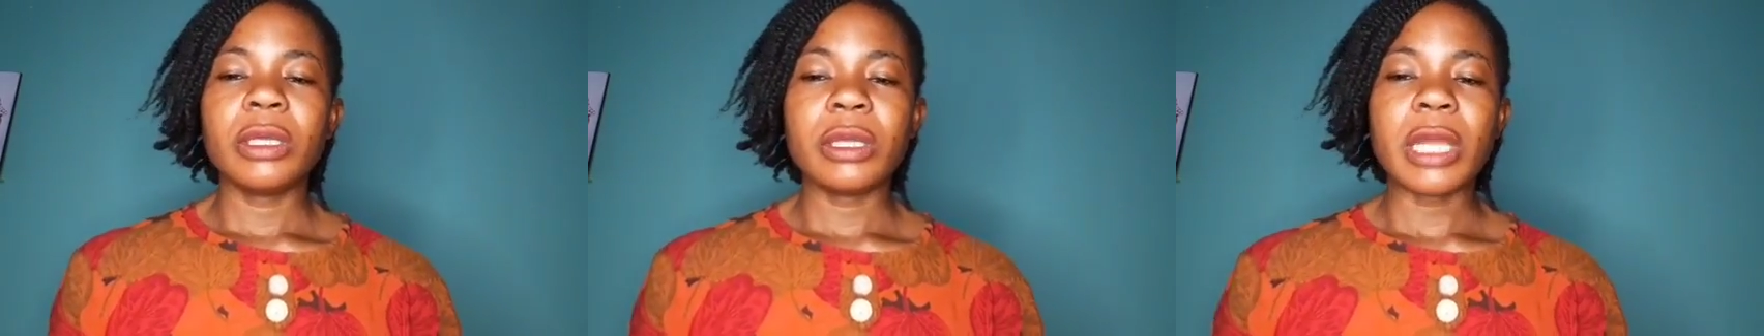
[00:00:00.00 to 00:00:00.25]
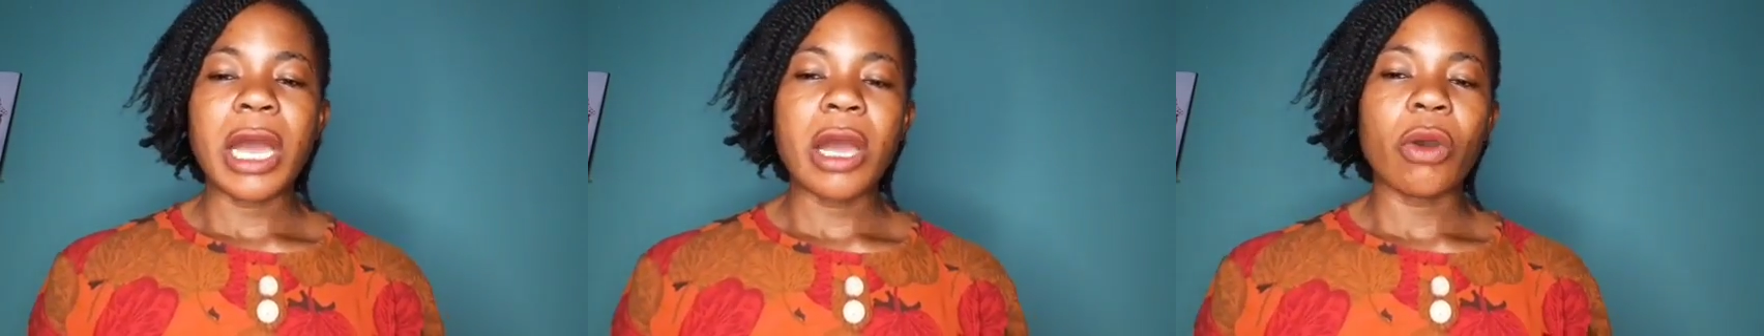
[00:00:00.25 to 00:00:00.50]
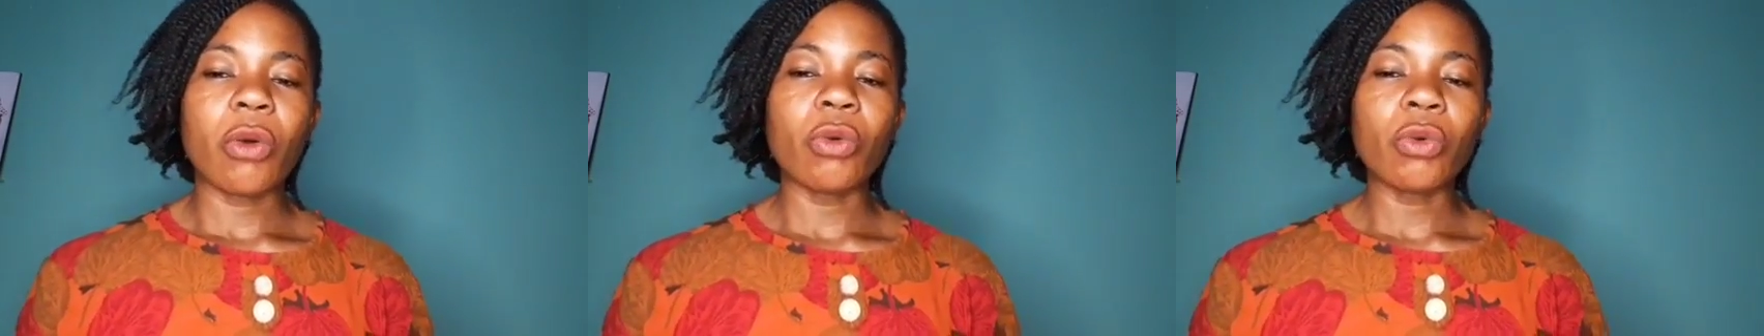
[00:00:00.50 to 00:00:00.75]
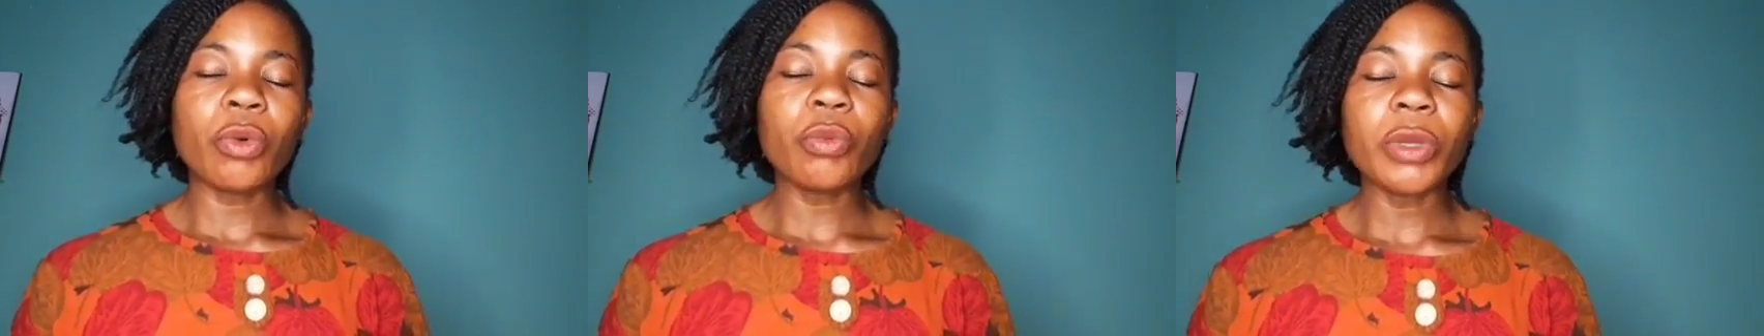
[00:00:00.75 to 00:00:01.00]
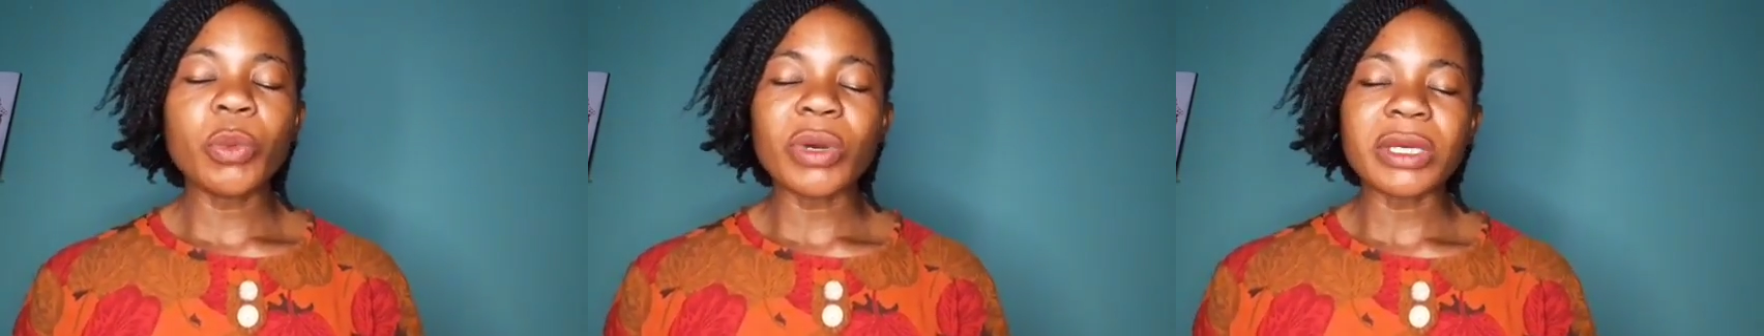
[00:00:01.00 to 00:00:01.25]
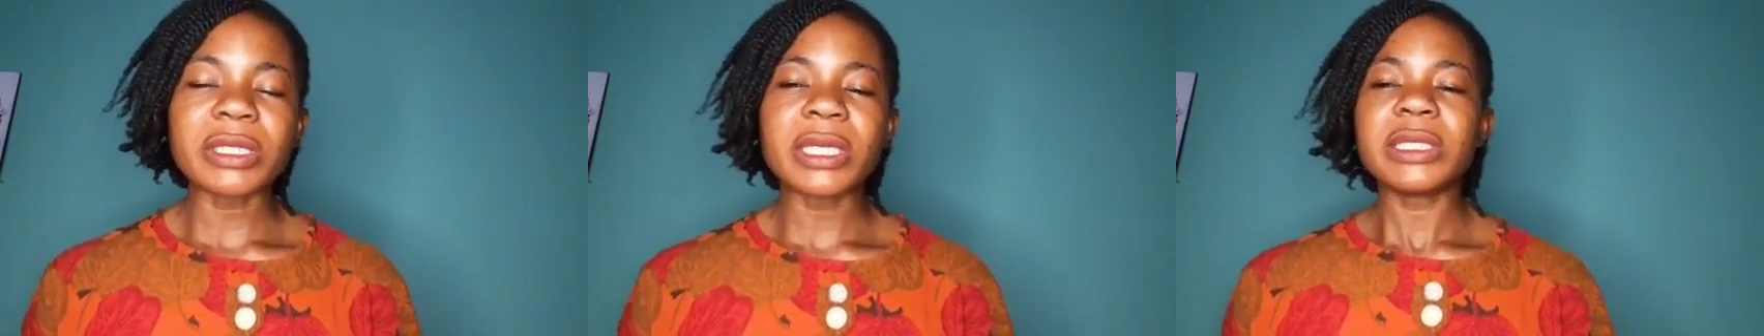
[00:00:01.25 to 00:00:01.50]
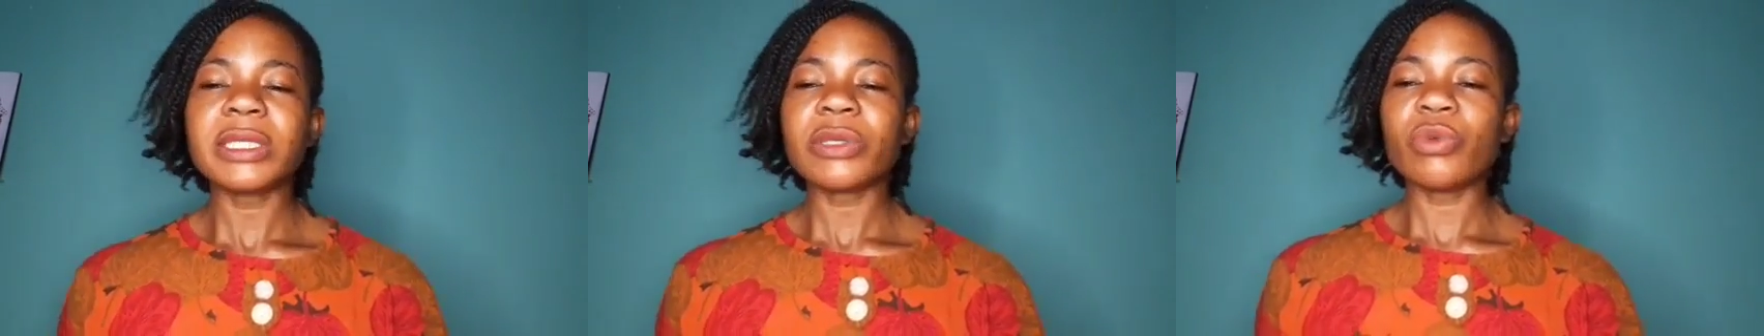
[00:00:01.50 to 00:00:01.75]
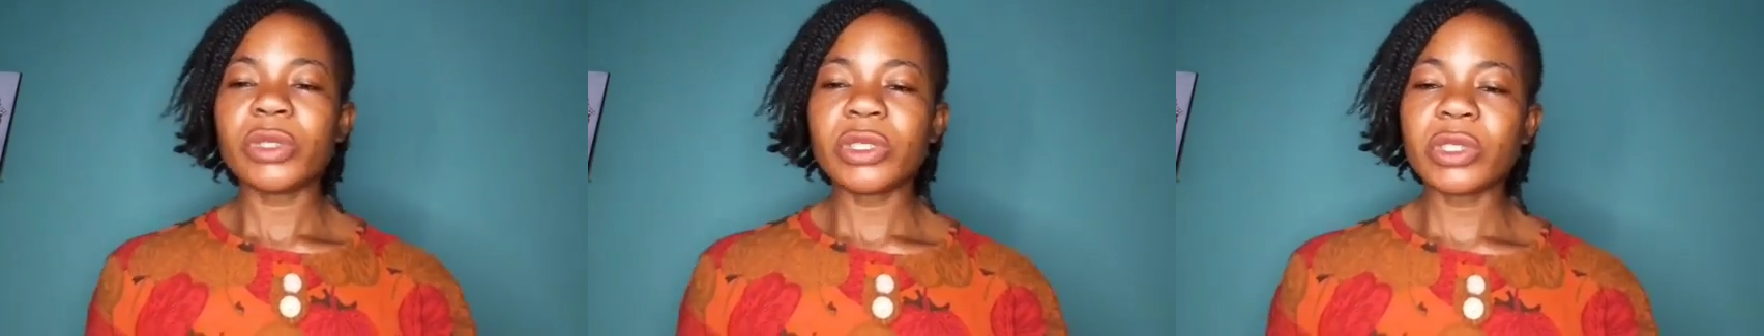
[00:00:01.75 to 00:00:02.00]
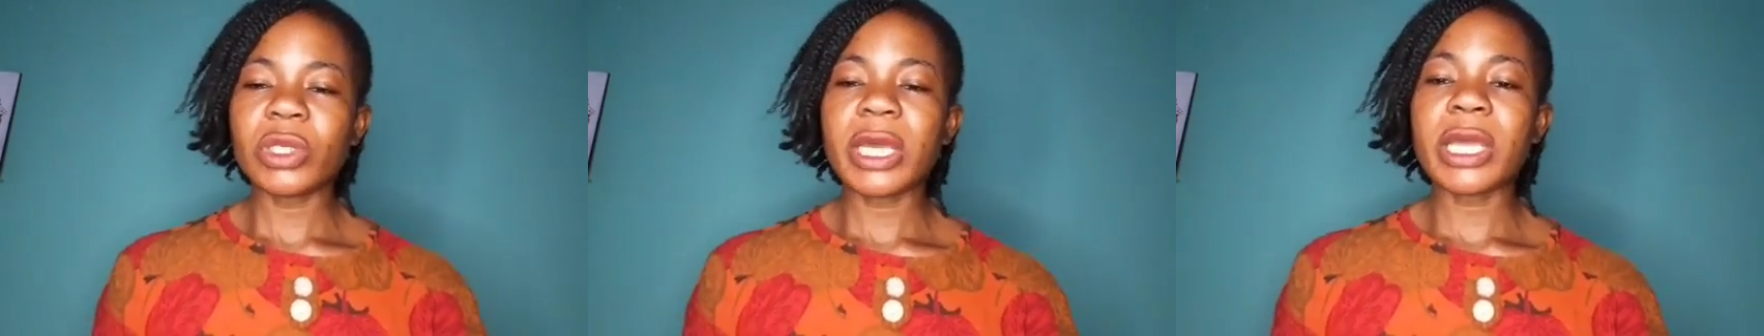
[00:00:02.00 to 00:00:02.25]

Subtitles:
na okopie mo asante region na